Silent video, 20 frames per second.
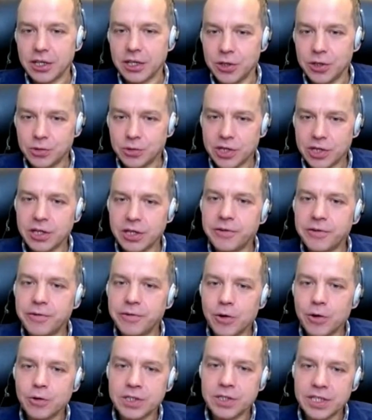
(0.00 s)
Usually the
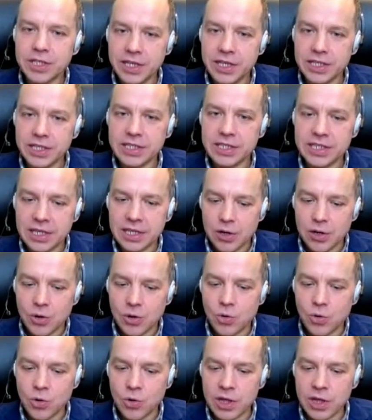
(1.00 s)
focus is
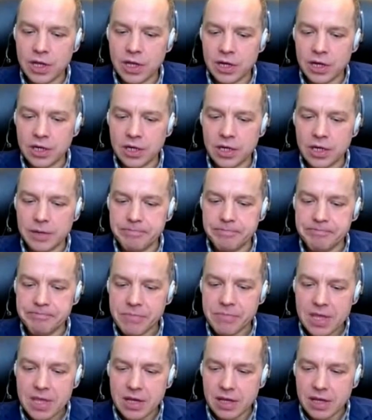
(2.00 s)
on
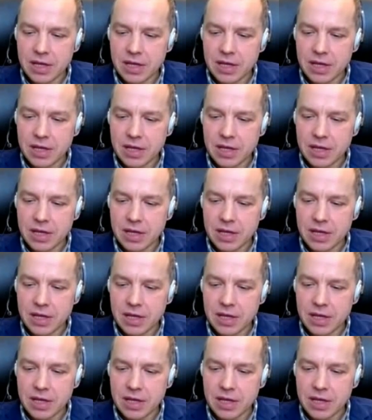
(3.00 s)
um,